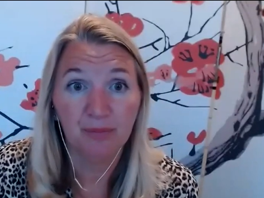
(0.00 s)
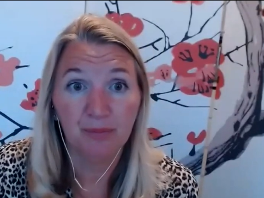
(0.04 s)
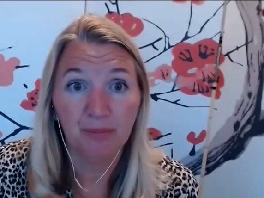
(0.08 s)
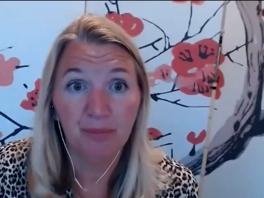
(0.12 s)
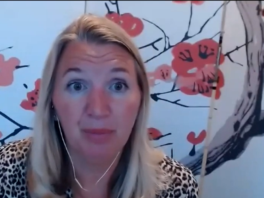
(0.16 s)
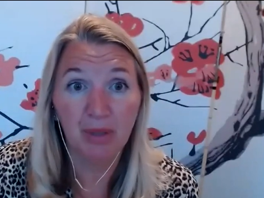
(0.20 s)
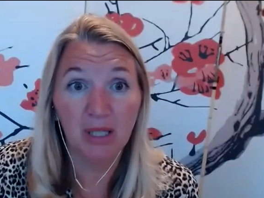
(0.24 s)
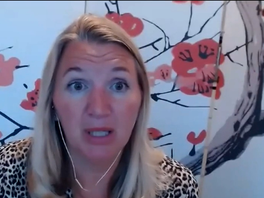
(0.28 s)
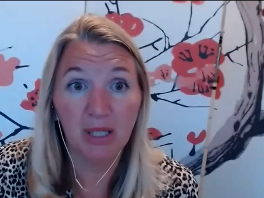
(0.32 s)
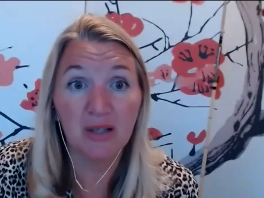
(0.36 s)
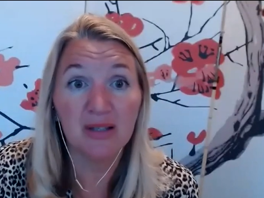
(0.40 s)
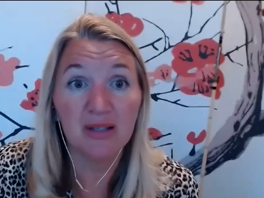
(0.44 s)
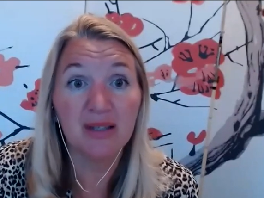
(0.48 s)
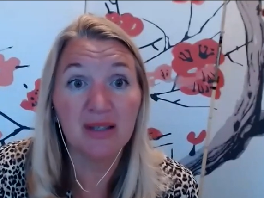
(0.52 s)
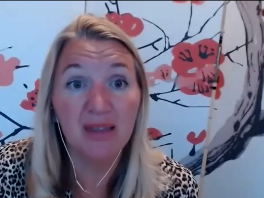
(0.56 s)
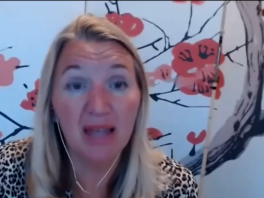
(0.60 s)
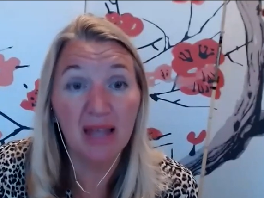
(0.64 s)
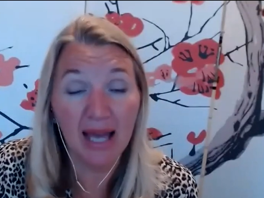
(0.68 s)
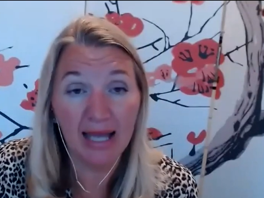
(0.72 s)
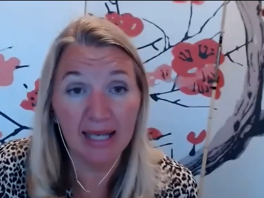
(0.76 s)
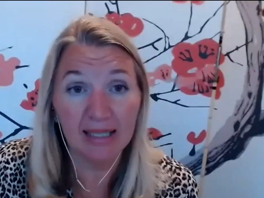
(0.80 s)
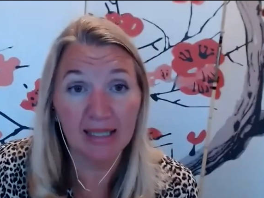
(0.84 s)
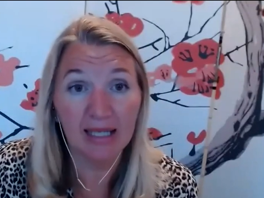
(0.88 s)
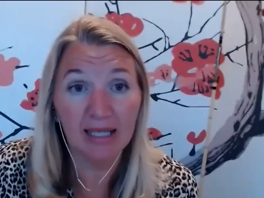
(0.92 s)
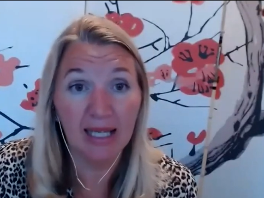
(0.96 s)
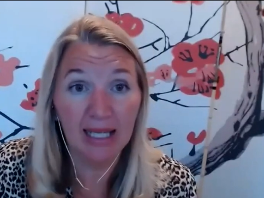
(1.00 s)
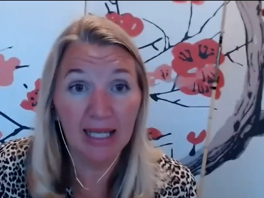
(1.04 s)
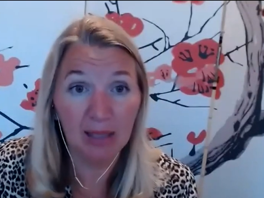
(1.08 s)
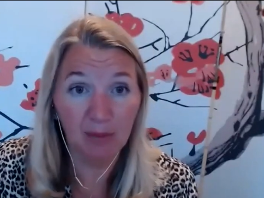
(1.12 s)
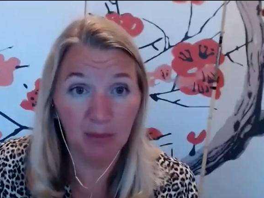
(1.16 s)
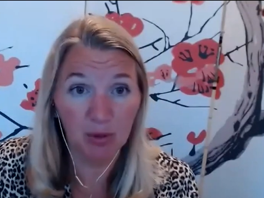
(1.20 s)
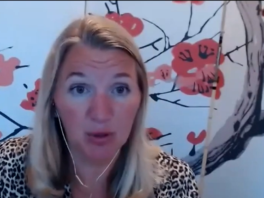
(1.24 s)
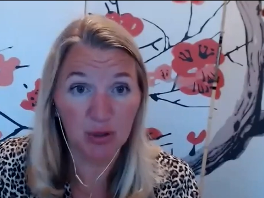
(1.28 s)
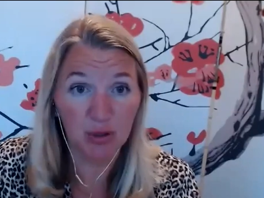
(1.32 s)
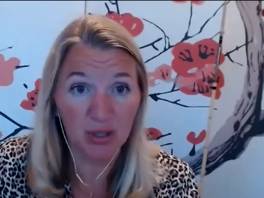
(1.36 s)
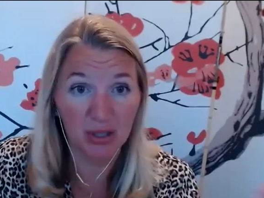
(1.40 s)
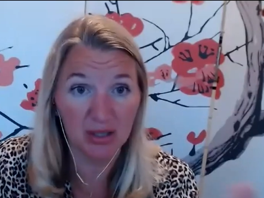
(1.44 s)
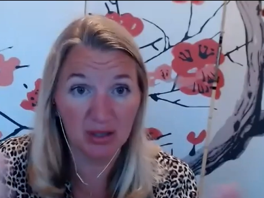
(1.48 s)
because then he
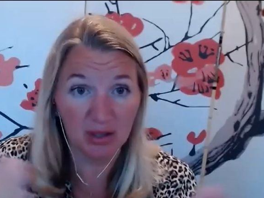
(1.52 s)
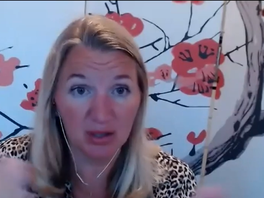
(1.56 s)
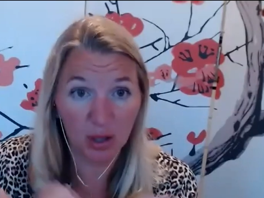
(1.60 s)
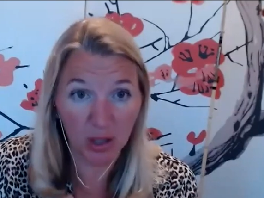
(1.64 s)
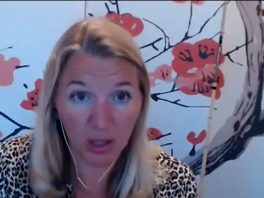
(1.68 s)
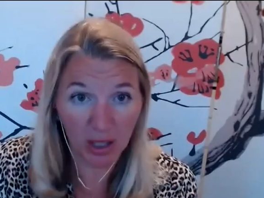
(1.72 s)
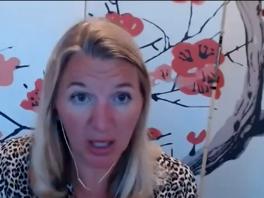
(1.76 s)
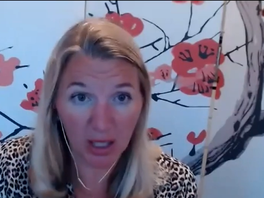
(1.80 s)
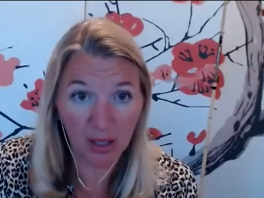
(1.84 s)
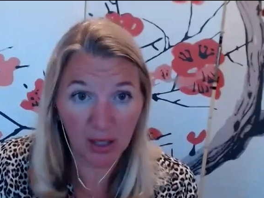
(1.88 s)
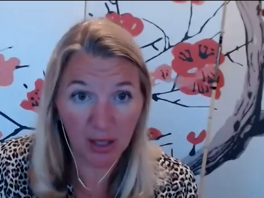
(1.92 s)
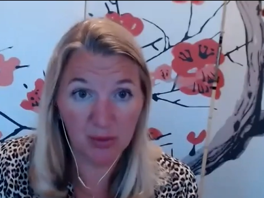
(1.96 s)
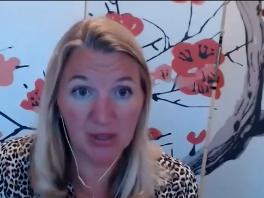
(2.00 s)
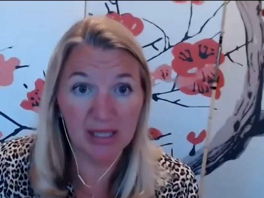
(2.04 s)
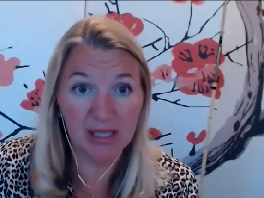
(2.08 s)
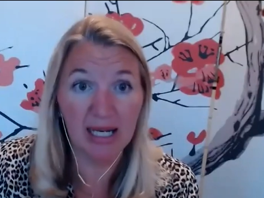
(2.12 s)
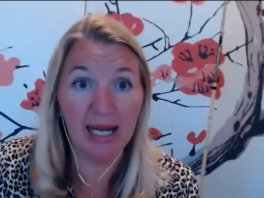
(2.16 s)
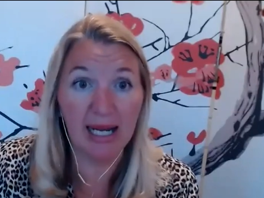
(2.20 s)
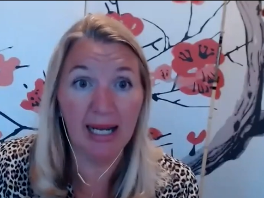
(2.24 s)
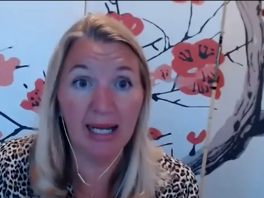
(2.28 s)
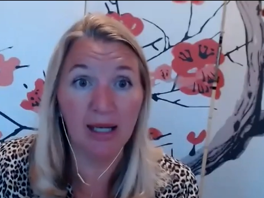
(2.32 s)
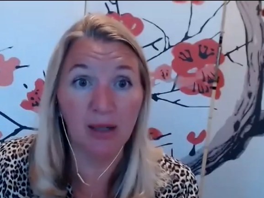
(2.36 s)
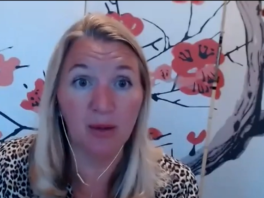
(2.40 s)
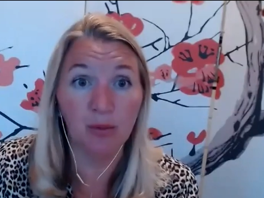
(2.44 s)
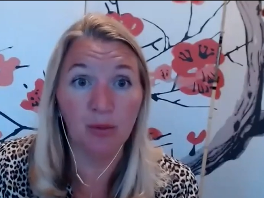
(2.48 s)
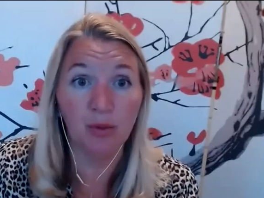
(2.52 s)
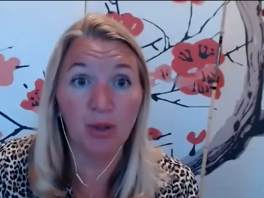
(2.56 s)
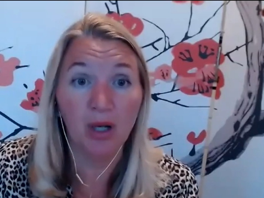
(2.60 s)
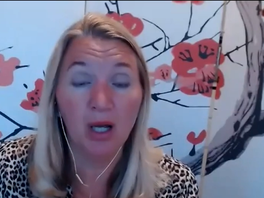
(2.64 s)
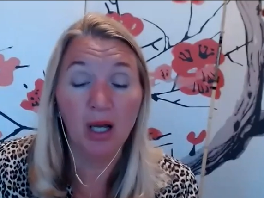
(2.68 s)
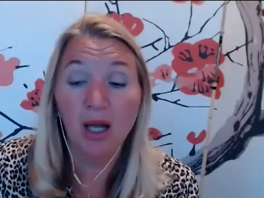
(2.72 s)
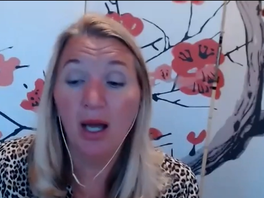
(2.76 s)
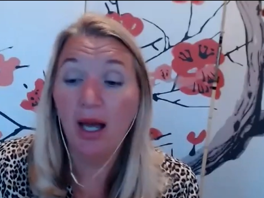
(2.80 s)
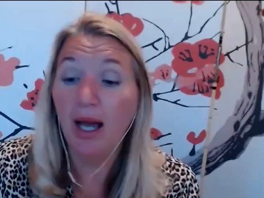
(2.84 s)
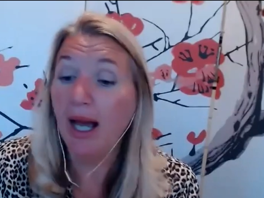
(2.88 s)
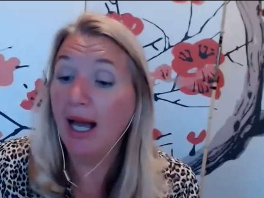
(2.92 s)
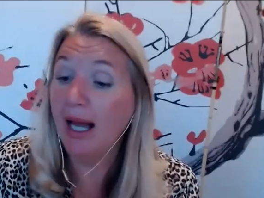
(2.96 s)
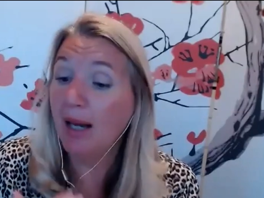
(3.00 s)
would just close down
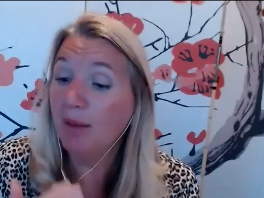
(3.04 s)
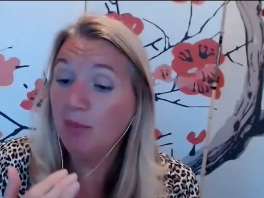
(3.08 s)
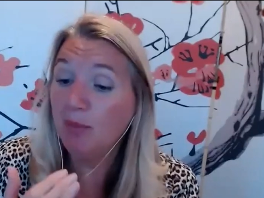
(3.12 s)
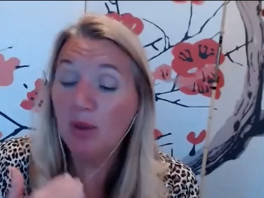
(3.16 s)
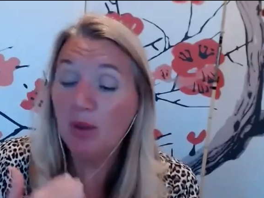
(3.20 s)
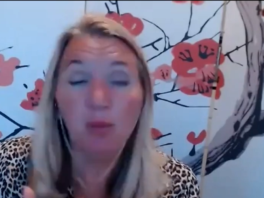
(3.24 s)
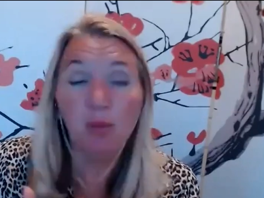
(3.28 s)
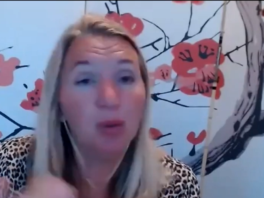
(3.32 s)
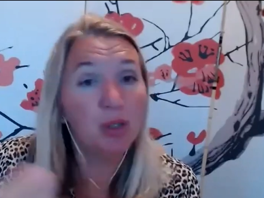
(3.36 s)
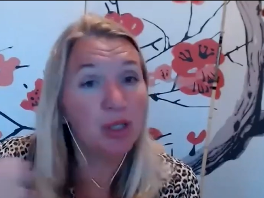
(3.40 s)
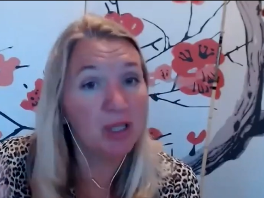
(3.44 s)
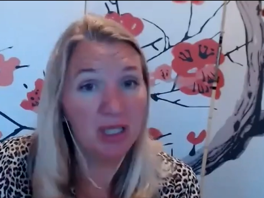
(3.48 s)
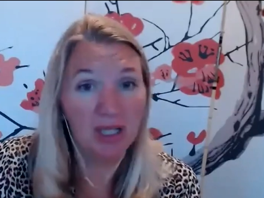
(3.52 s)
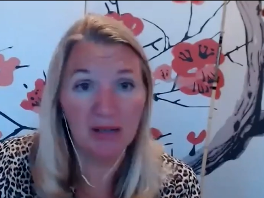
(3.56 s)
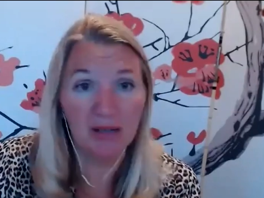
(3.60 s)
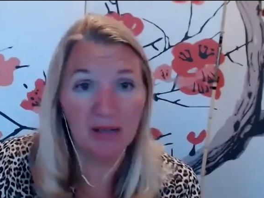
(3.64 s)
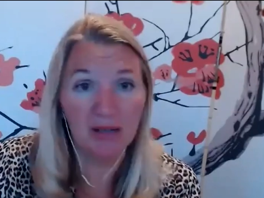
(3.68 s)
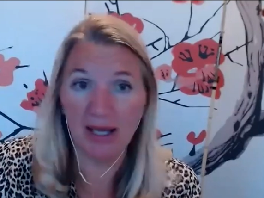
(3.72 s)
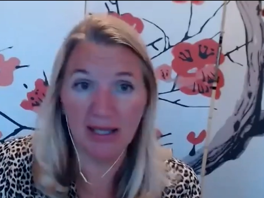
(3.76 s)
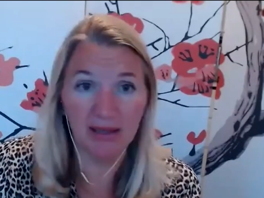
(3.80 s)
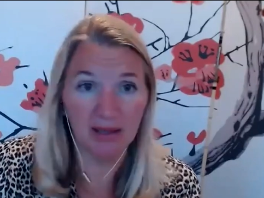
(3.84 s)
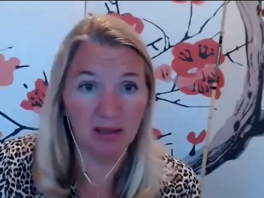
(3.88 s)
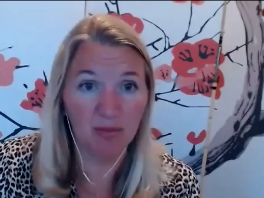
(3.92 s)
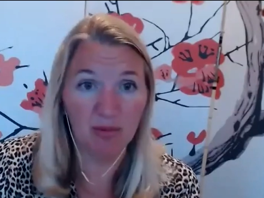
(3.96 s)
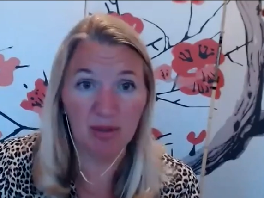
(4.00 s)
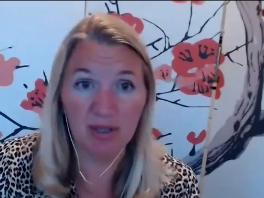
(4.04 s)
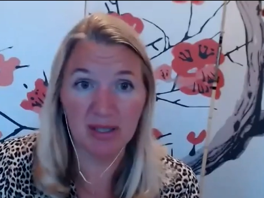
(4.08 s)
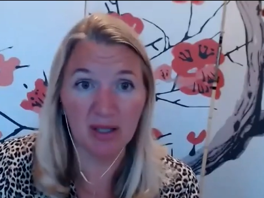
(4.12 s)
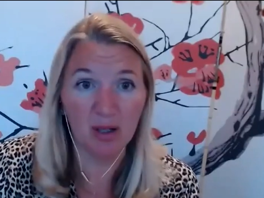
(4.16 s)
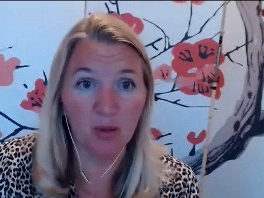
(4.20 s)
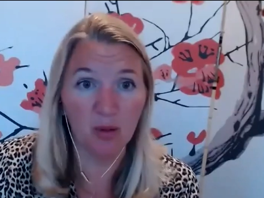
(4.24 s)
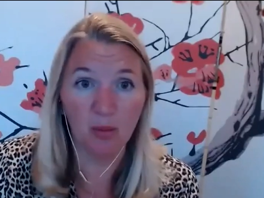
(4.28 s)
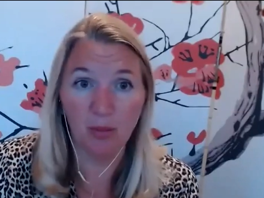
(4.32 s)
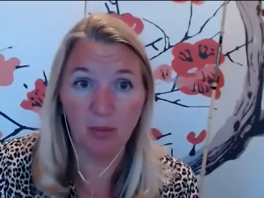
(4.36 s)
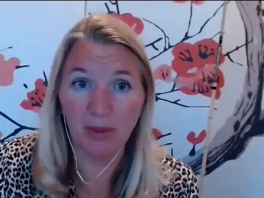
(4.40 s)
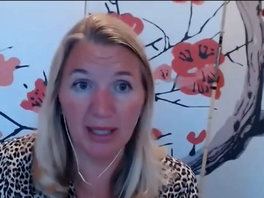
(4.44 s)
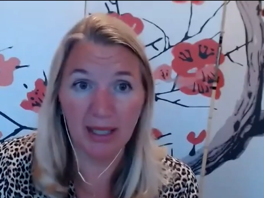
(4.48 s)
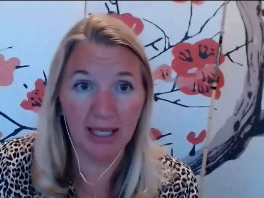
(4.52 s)
and we wouldn't have had the
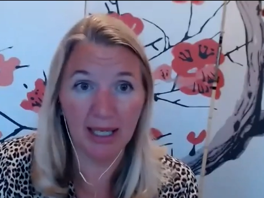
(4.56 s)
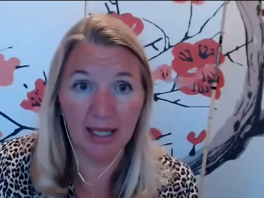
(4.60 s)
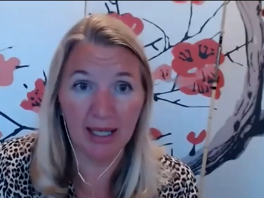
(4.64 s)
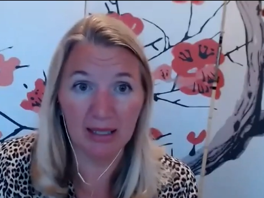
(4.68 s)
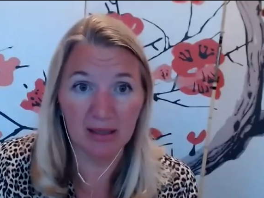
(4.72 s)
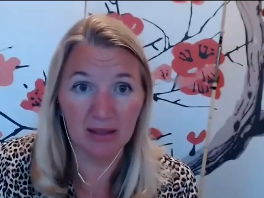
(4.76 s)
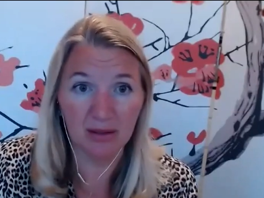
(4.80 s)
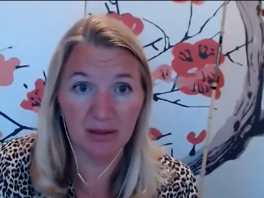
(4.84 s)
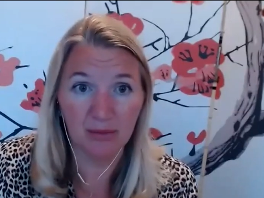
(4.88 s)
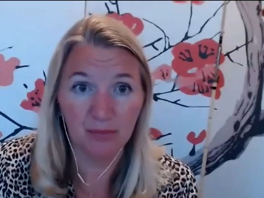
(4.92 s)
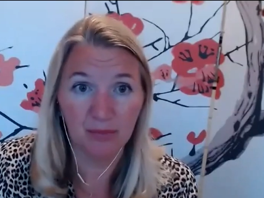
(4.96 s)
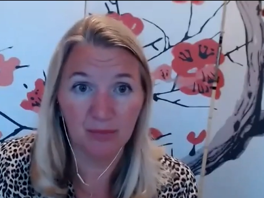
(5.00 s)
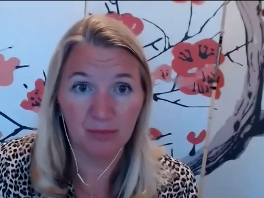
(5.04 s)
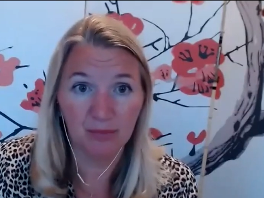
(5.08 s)
result we had."